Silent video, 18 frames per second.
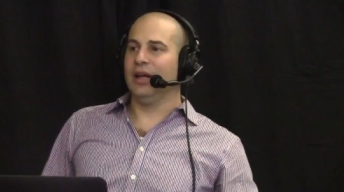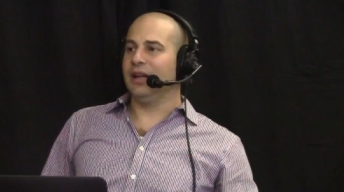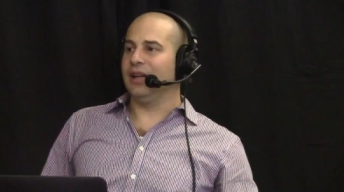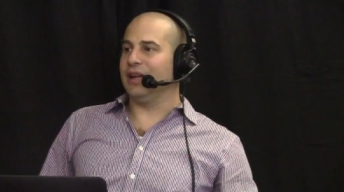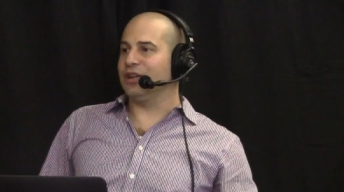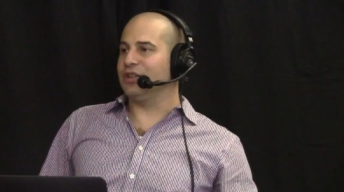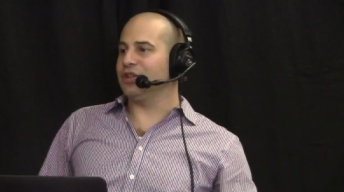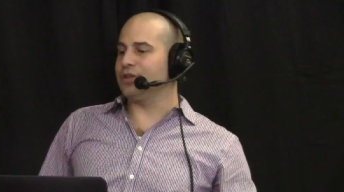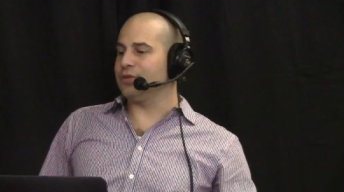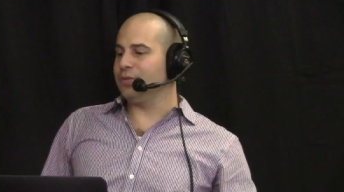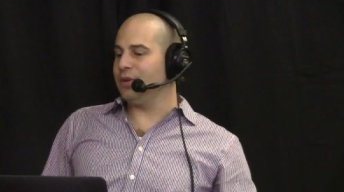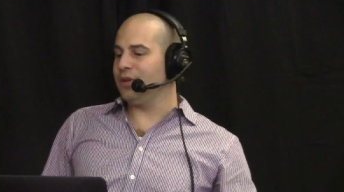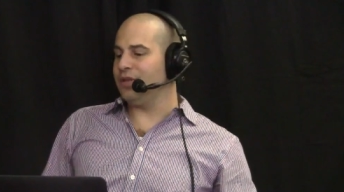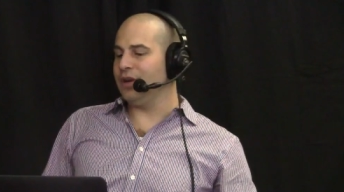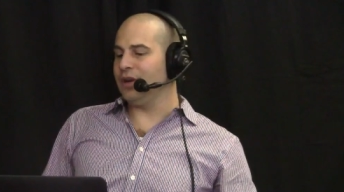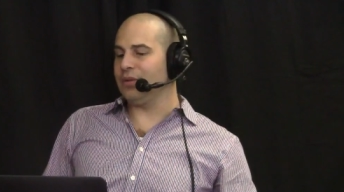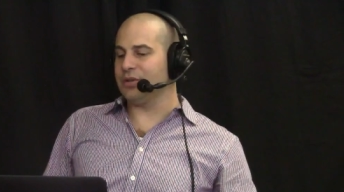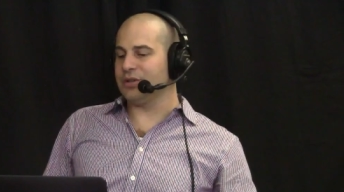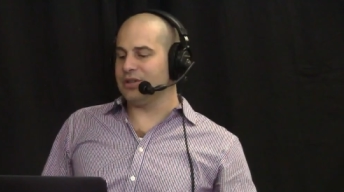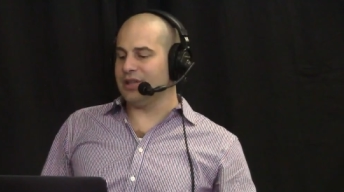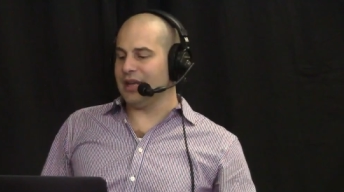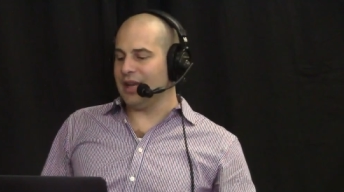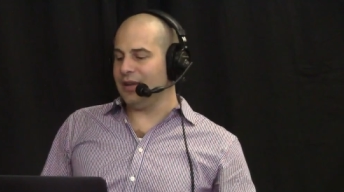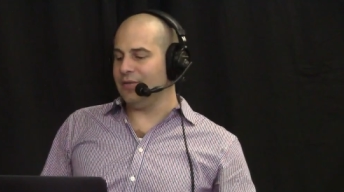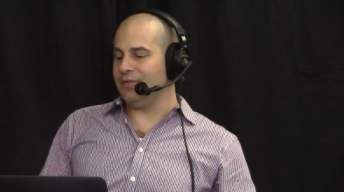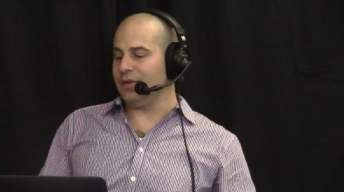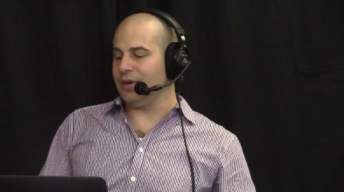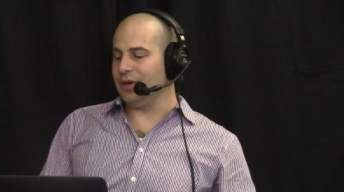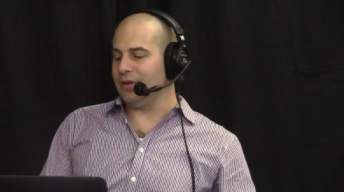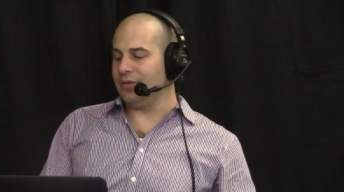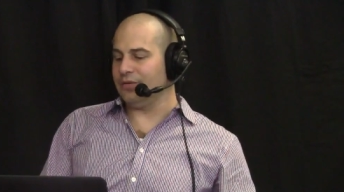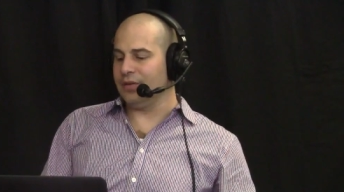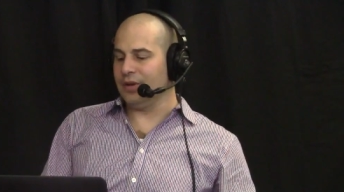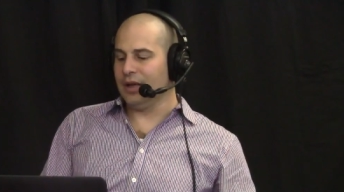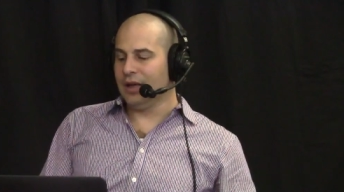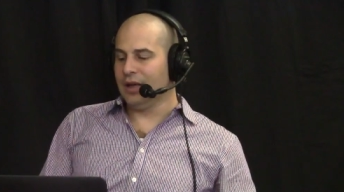Like just when we think we're safe
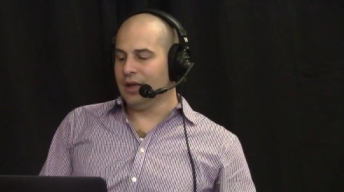of,